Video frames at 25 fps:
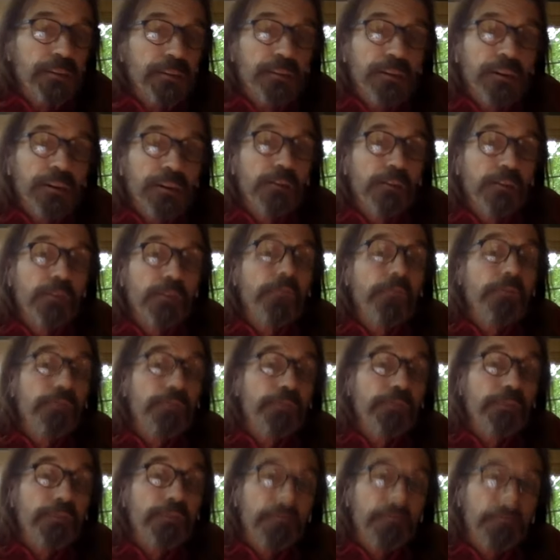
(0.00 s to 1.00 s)
our own
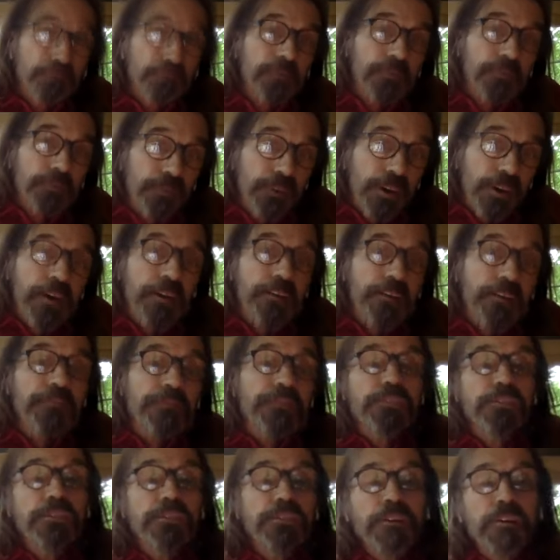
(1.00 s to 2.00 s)

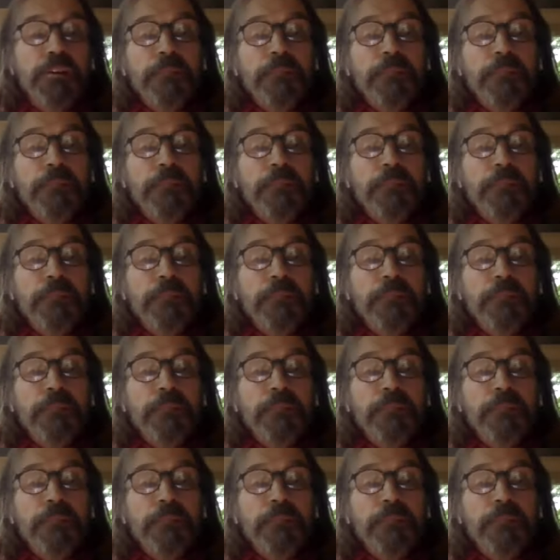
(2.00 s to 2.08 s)
gifts.